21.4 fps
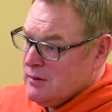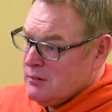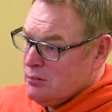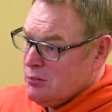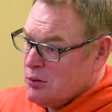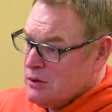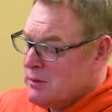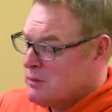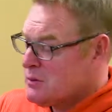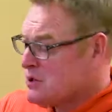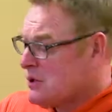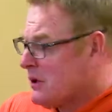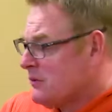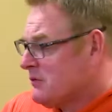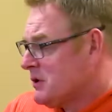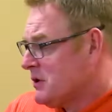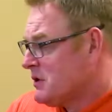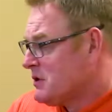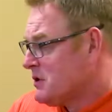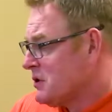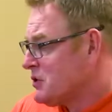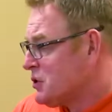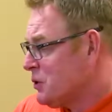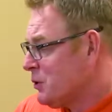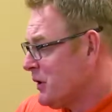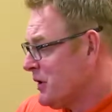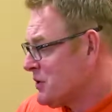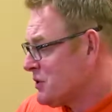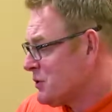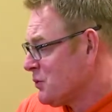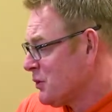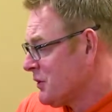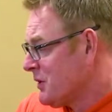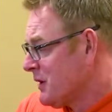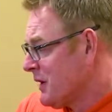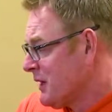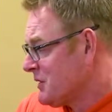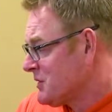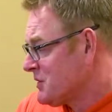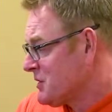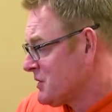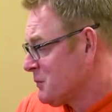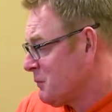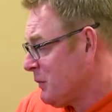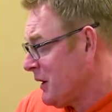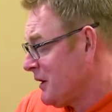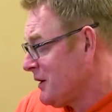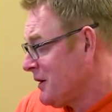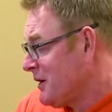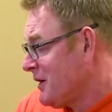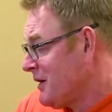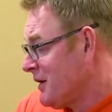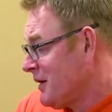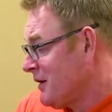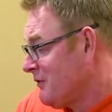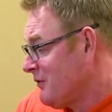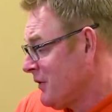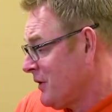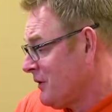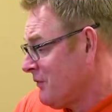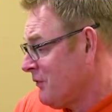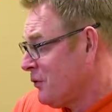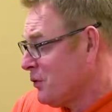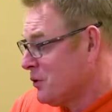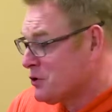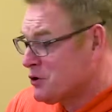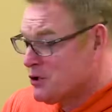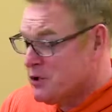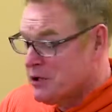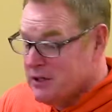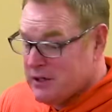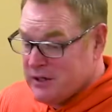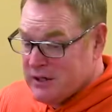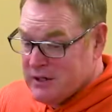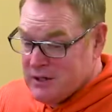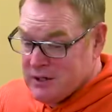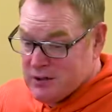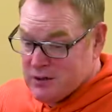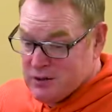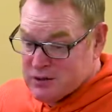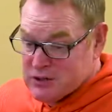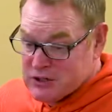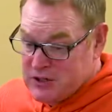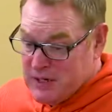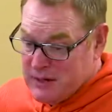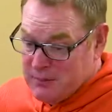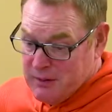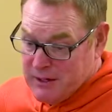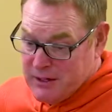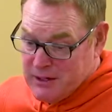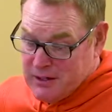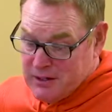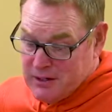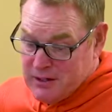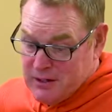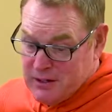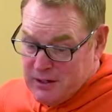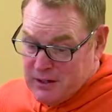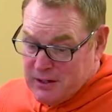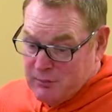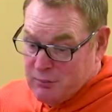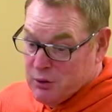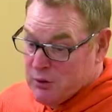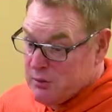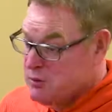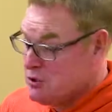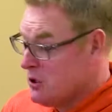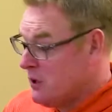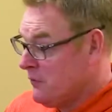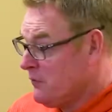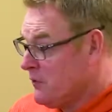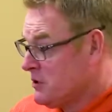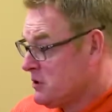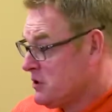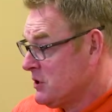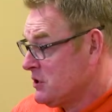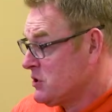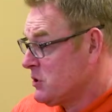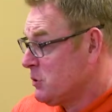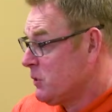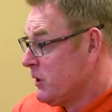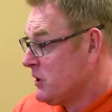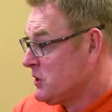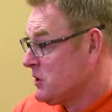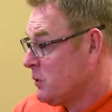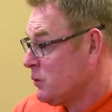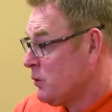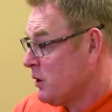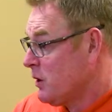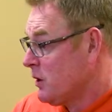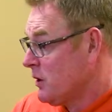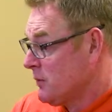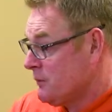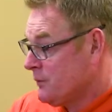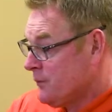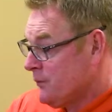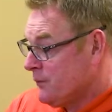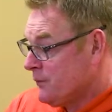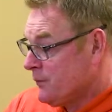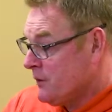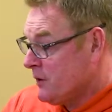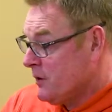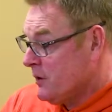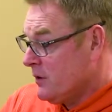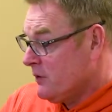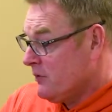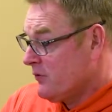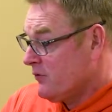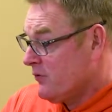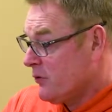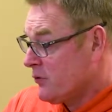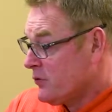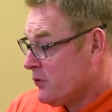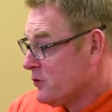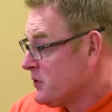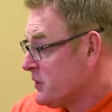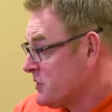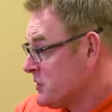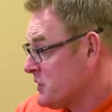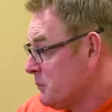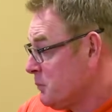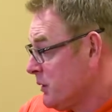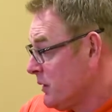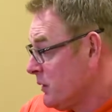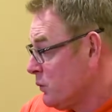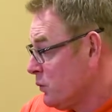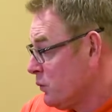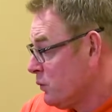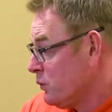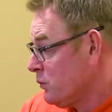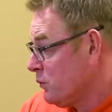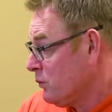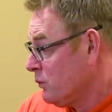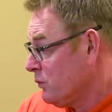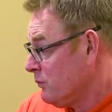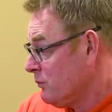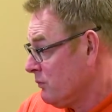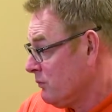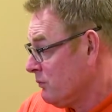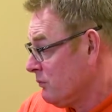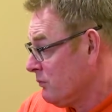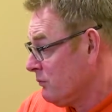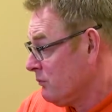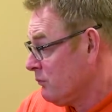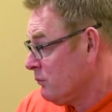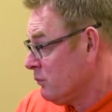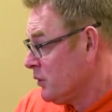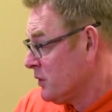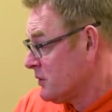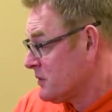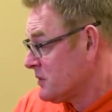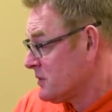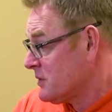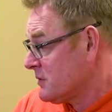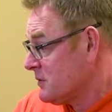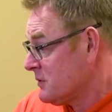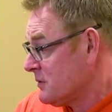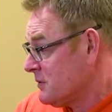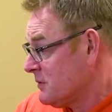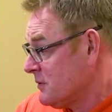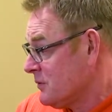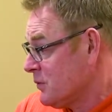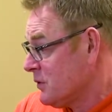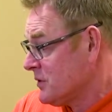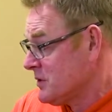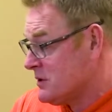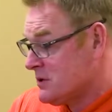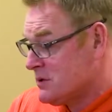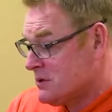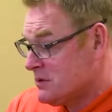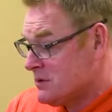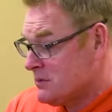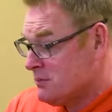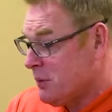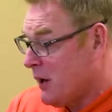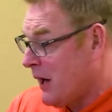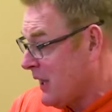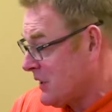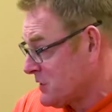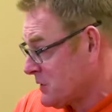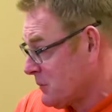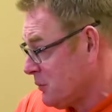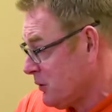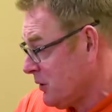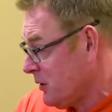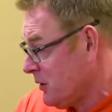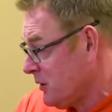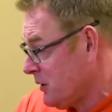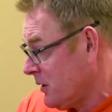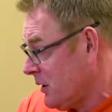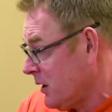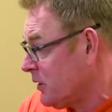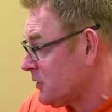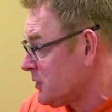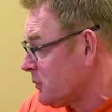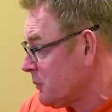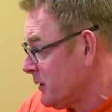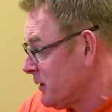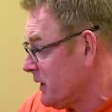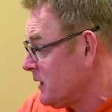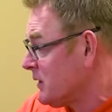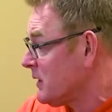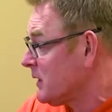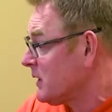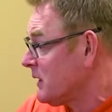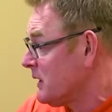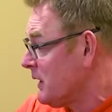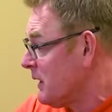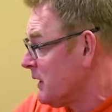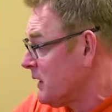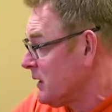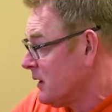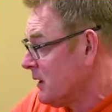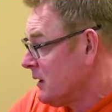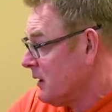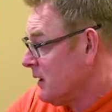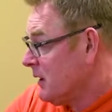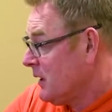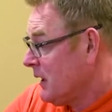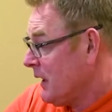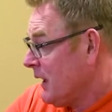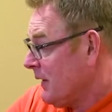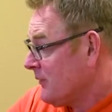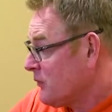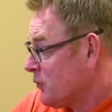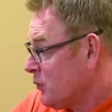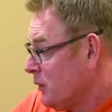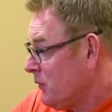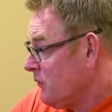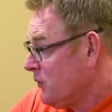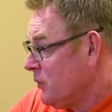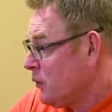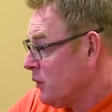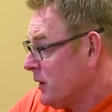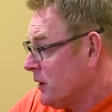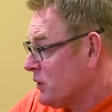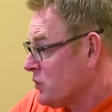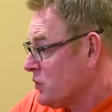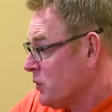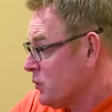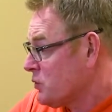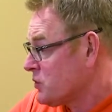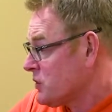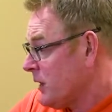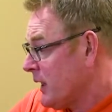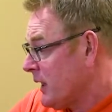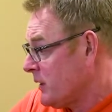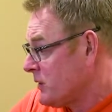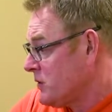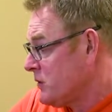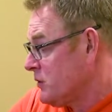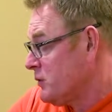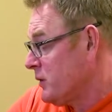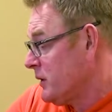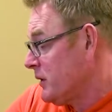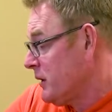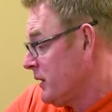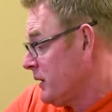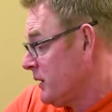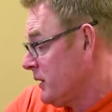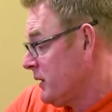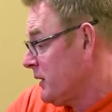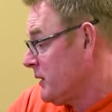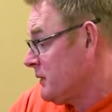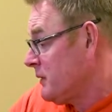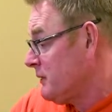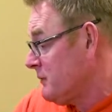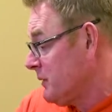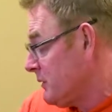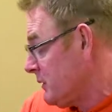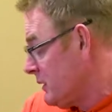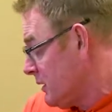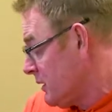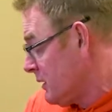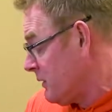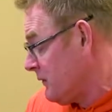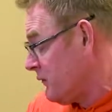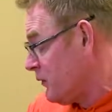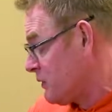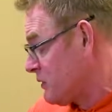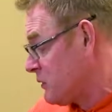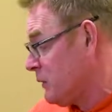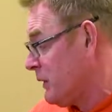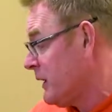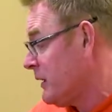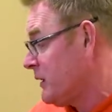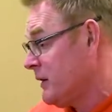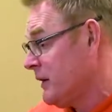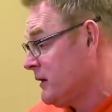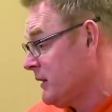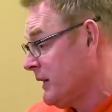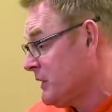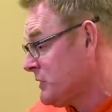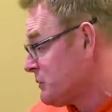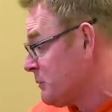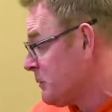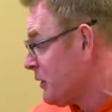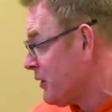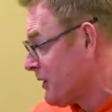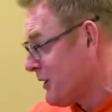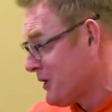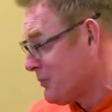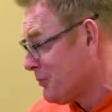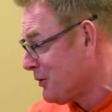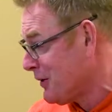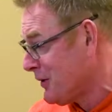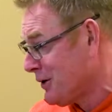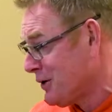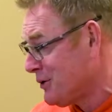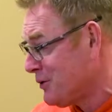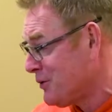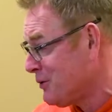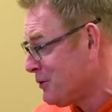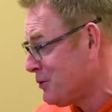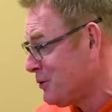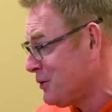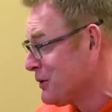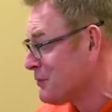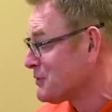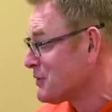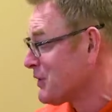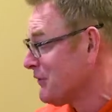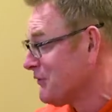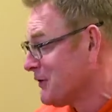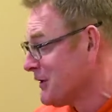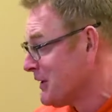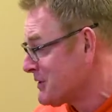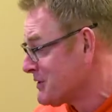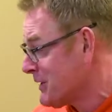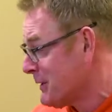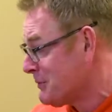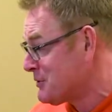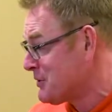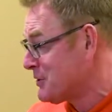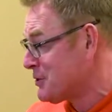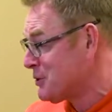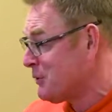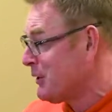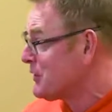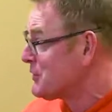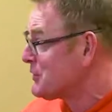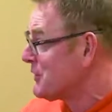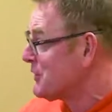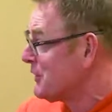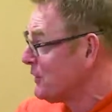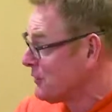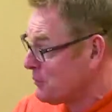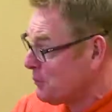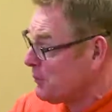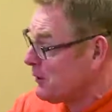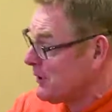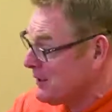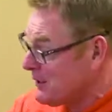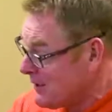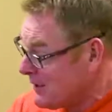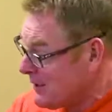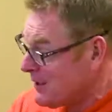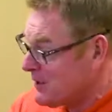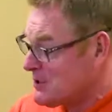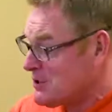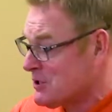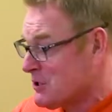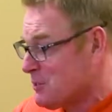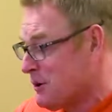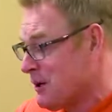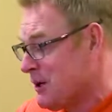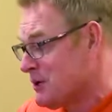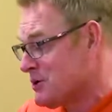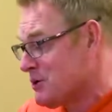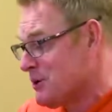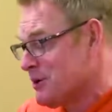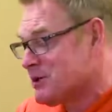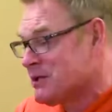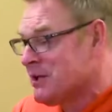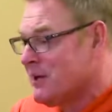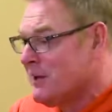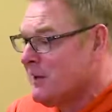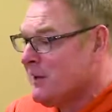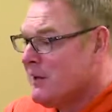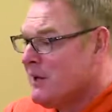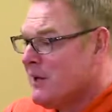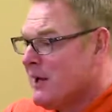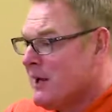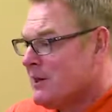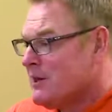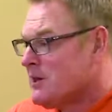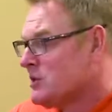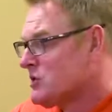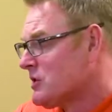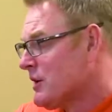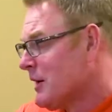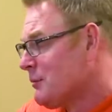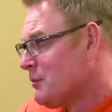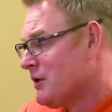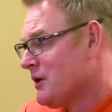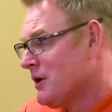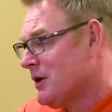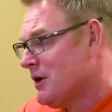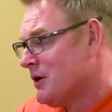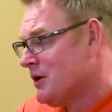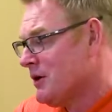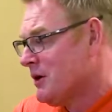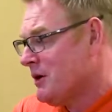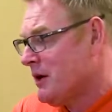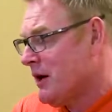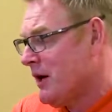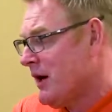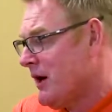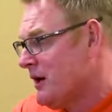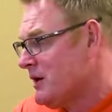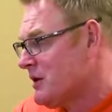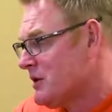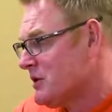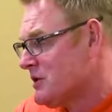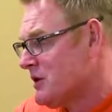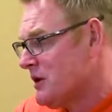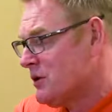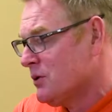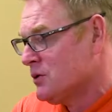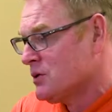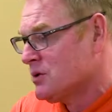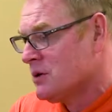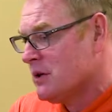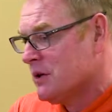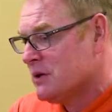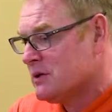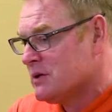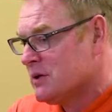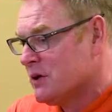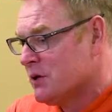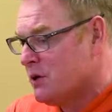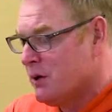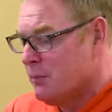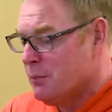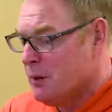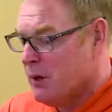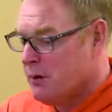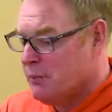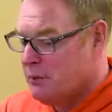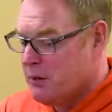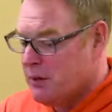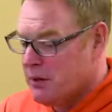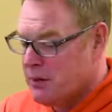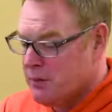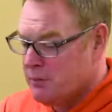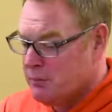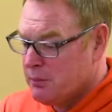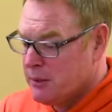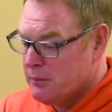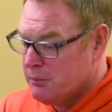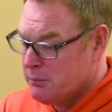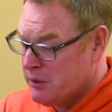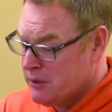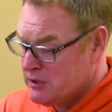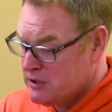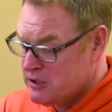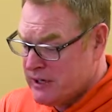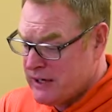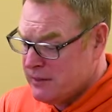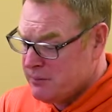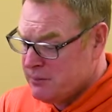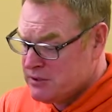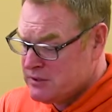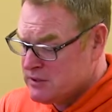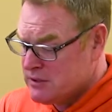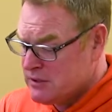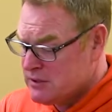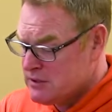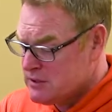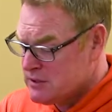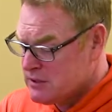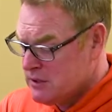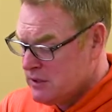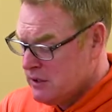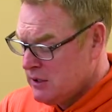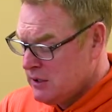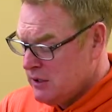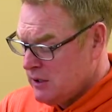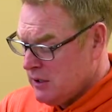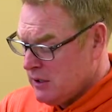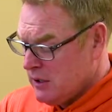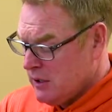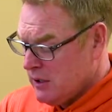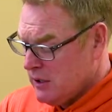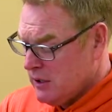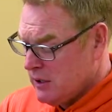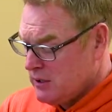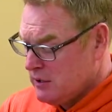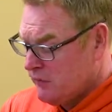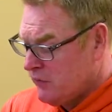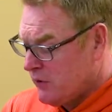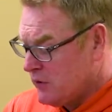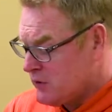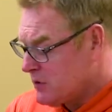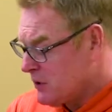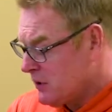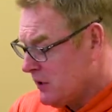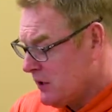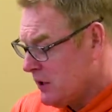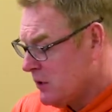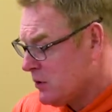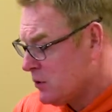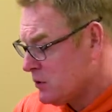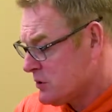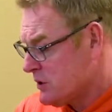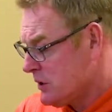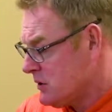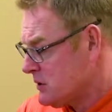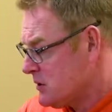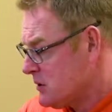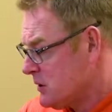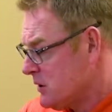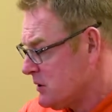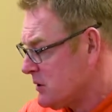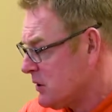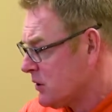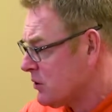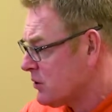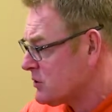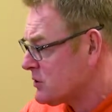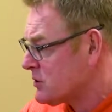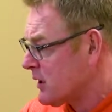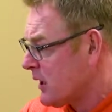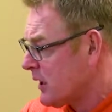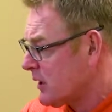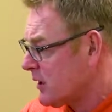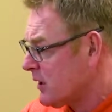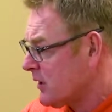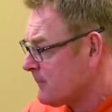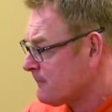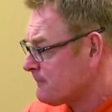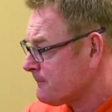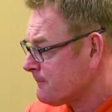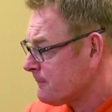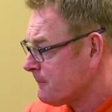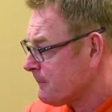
put themselves in a situation where they get suspended. And un- unfortunately, you know, Sam had to put himself in a situation where further discipline was was possible. Ultimately, the league, after reviewing it, chose not to. And and, and, and unfortunately, and, and Lake Superior had a player who put himself in that same situation and ultimately did get suspended. So it's at this time of the year, you, you hate to see those things creep up. Um, but but Sam is is uh, as far as the league goes, he's he's in good standing.